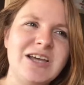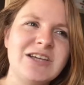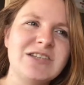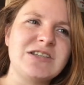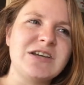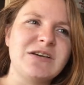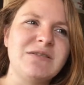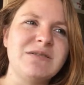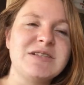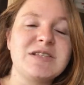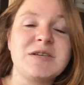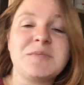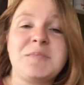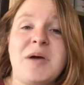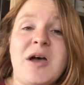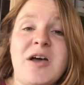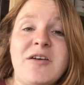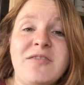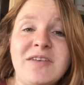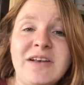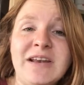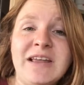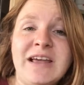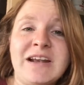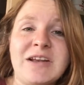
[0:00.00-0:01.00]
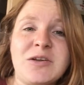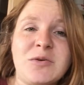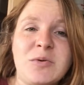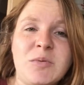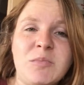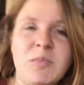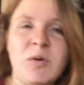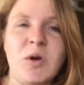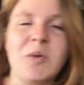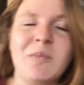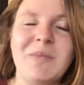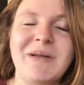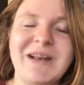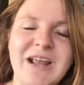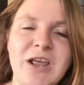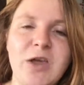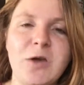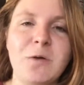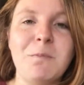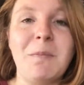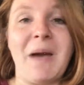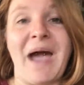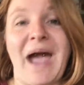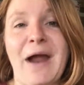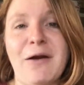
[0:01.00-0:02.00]
So it's a perfectly adequate book, but in
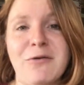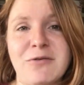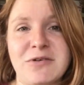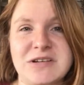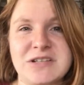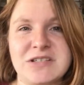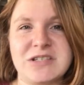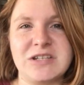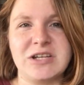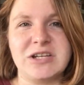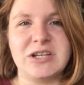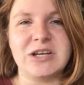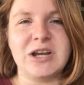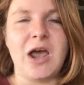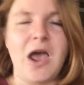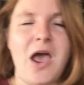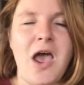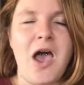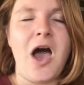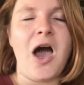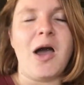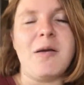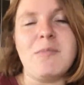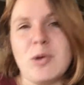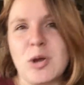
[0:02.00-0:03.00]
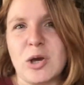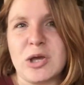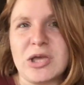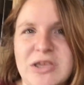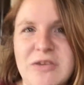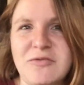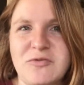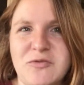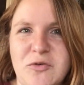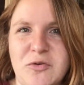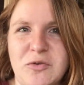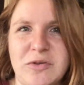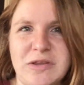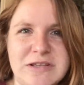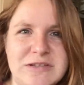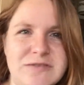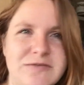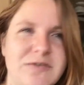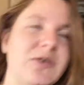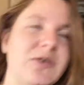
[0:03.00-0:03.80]
comparison, I'm looking for all these